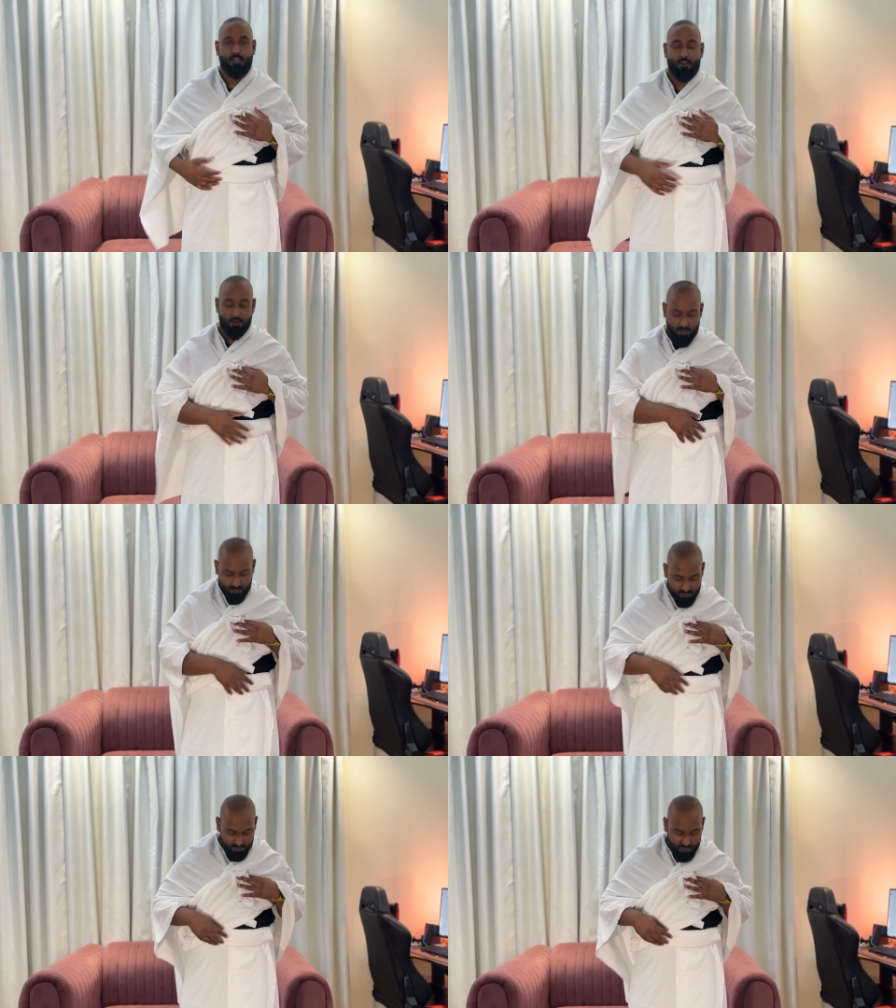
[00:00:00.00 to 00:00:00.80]
or in
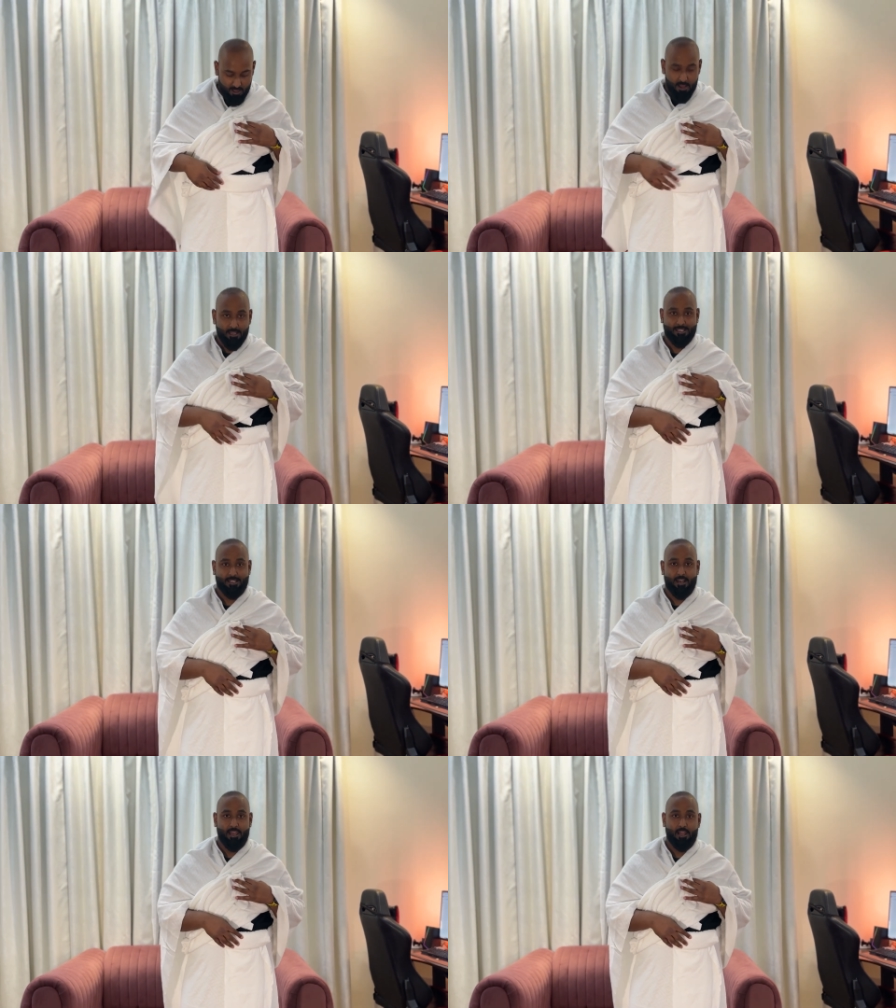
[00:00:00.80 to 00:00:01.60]
this
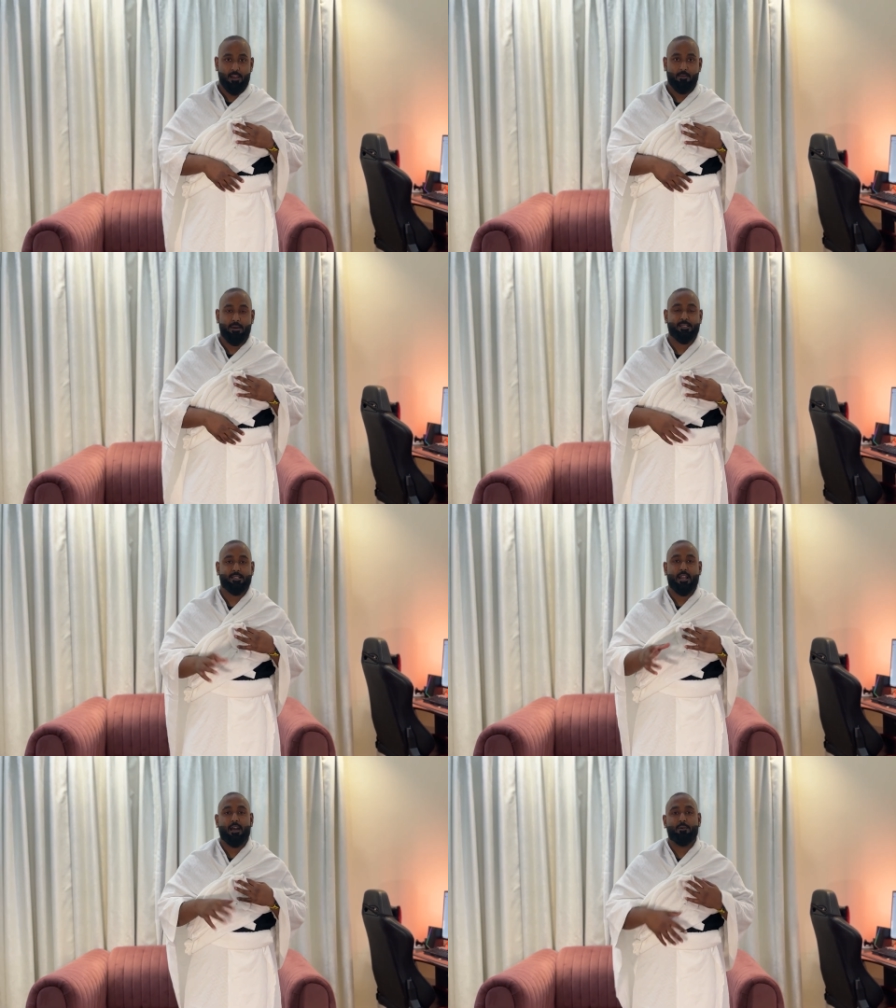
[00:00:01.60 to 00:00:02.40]
style, but
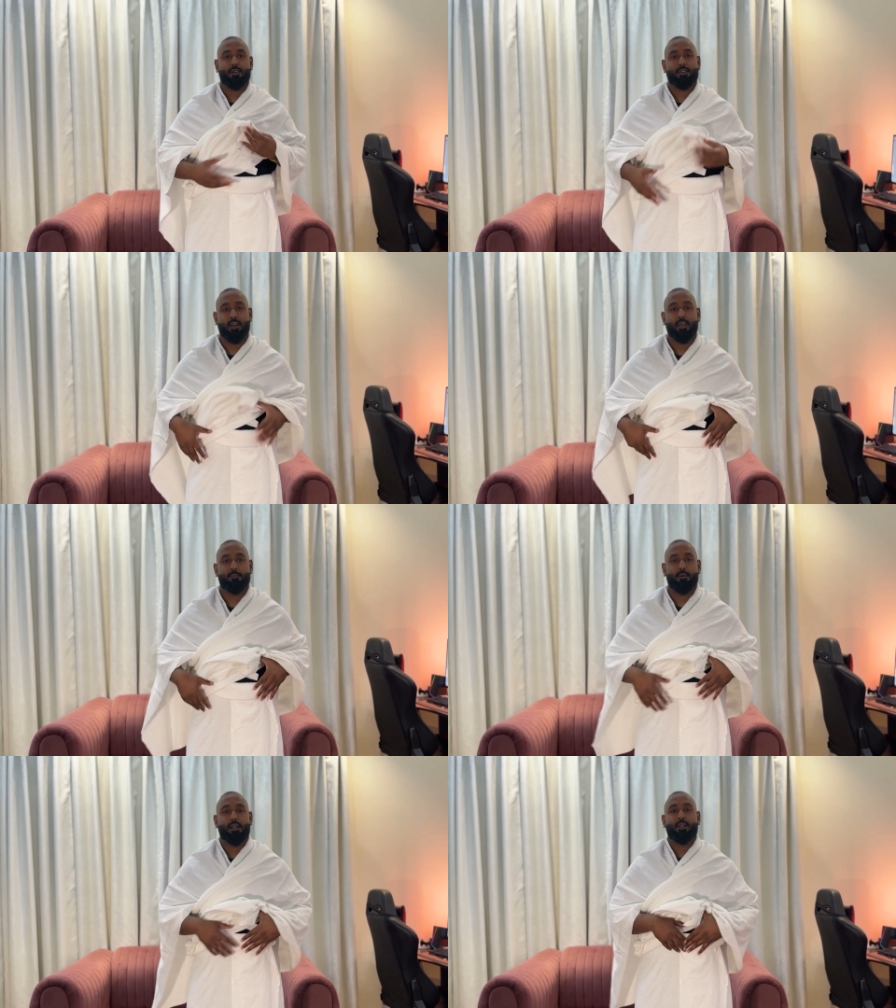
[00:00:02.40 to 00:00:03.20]
still I will tie a belt